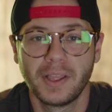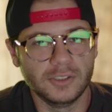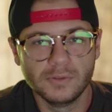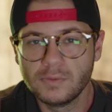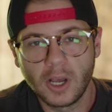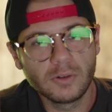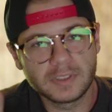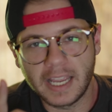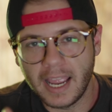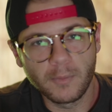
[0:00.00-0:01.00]
You know
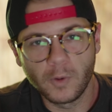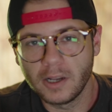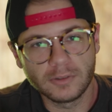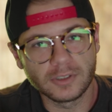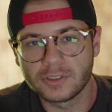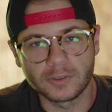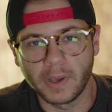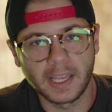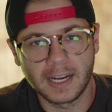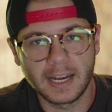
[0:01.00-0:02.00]
damn well you're
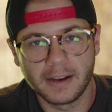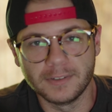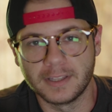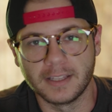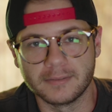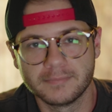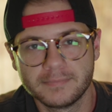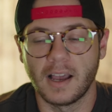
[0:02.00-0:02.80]
swinging at everything.